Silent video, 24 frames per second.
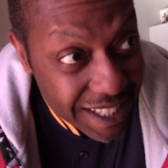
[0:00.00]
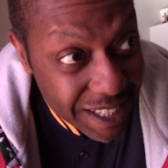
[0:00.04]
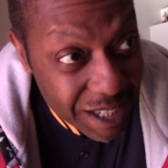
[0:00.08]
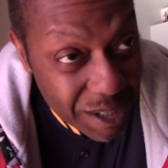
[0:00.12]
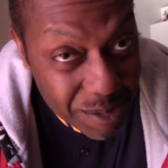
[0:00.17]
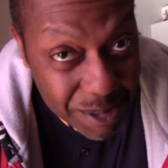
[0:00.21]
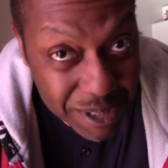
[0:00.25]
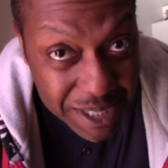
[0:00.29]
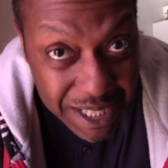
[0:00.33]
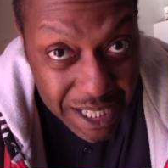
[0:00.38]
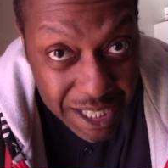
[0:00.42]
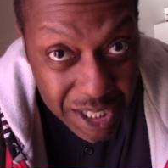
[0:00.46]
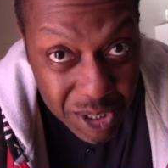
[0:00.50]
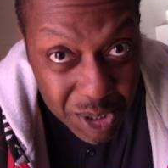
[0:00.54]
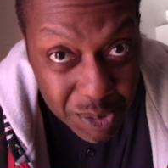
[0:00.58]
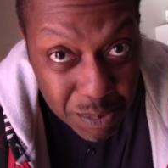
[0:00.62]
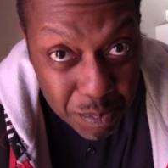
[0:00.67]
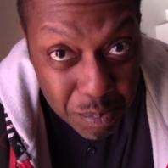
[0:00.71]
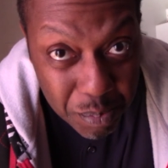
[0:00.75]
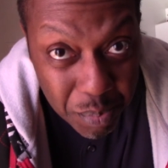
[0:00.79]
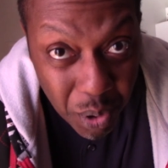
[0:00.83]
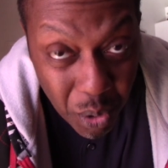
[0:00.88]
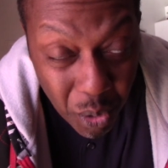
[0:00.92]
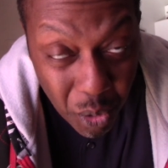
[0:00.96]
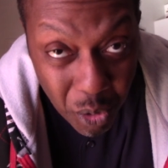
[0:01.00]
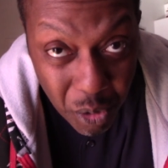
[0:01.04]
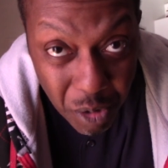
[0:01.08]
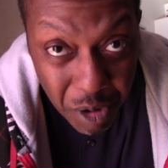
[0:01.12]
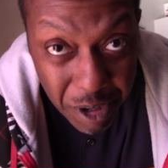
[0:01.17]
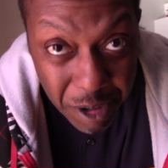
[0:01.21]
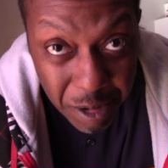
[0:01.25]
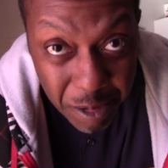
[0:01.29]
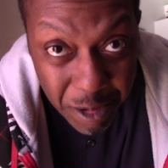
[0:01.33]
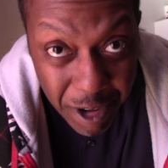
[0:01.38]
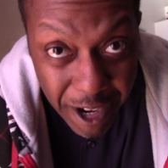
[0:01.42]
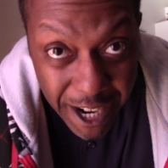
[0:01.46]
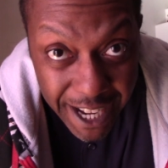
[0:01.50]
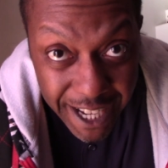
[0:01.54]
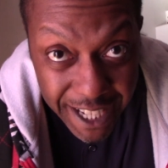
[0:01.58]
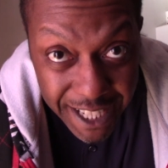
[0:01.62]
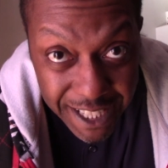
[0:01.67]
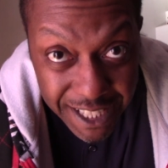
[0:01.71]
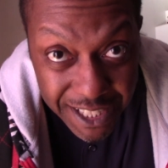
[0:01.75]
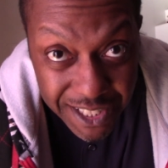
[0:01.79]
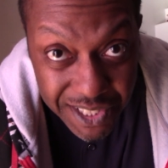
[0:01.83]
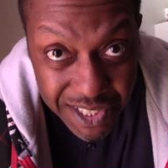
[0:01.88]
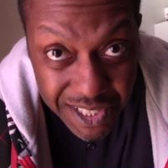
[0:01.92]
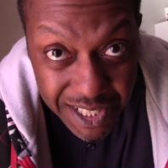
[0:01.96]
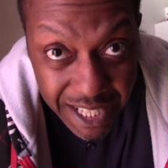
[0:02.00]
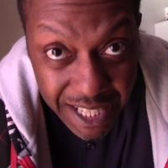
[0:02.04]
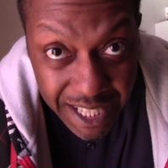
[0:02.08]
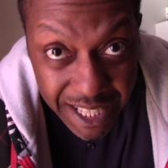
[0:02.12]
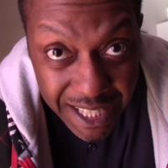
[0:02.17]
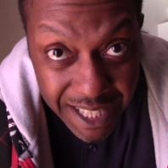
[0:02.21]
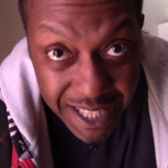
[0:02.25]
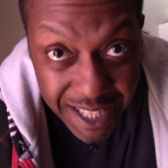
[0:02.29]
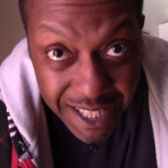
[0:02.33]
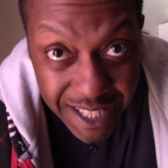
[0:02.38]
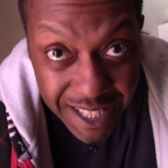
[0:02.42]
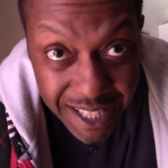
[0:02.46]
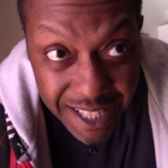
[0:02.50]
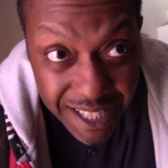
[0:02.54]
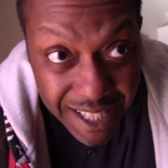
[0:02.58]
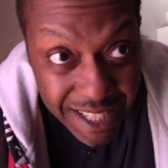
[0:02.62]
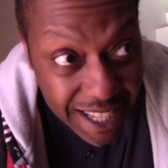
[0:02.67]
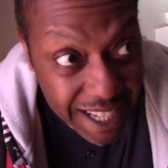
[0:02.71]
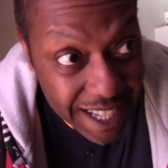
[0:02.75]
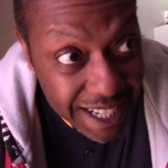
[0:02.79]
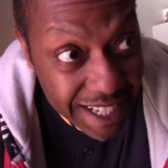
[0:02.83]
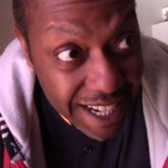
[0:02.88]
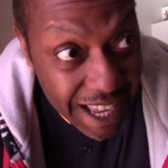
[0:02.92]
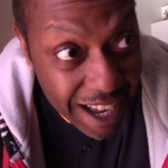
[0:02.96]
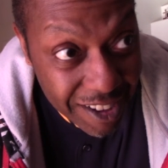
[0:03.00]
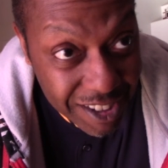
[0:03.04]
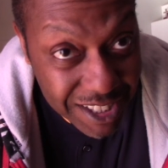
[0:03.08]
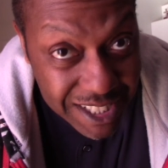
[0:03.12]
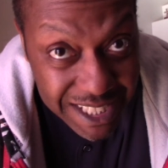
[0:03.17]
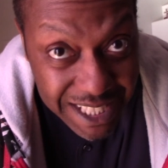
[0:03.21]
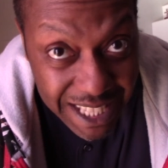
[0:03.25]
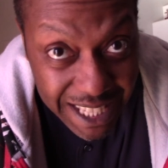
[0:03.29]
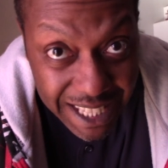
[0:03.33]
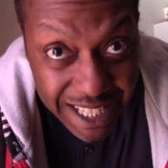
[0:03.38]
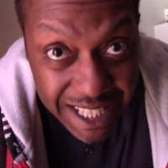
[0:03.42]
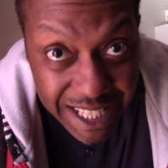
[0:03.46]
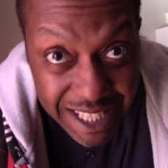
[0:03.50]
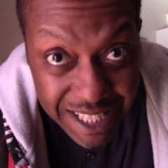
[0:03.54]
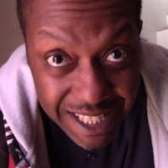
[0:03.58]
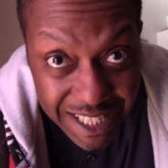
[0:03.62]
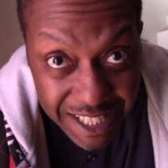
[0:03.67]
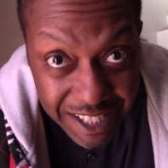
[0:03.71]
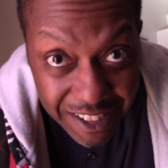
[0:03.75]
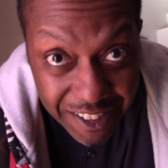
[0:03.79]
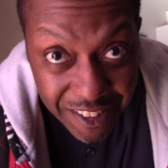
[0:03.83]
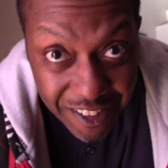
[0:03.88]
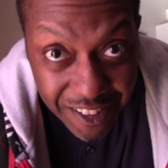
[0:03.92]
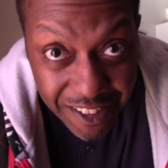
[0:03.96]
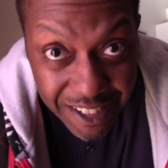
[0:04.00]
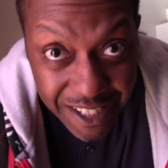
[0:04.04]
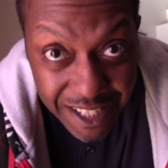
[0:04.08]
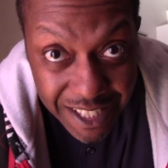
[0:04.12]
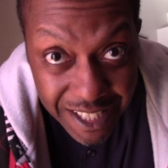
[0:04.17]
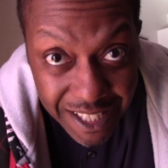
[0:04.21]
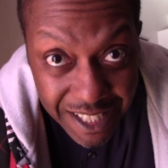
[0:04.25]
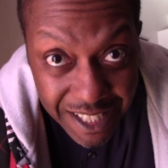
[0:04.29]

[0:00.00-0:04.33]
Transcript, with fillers: It was like pouring rain yesterday, and now it's like clear